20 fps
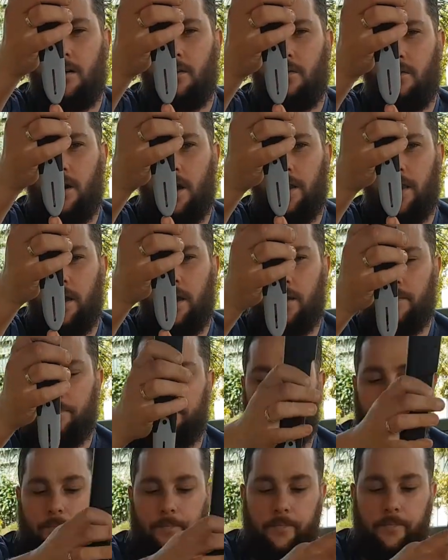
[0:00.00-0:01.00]
right there,
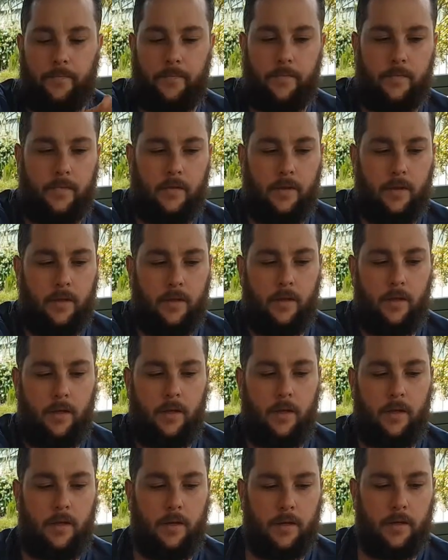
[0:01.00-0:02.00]

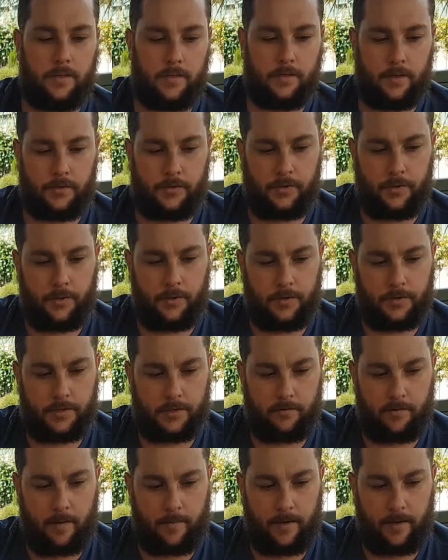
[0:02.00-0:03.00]
it's got two
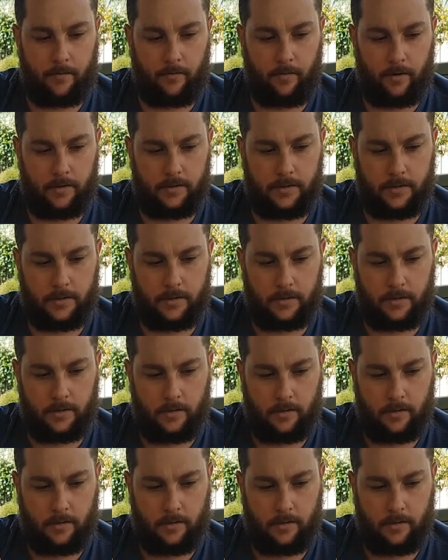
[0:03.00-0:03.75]
ceramic rods,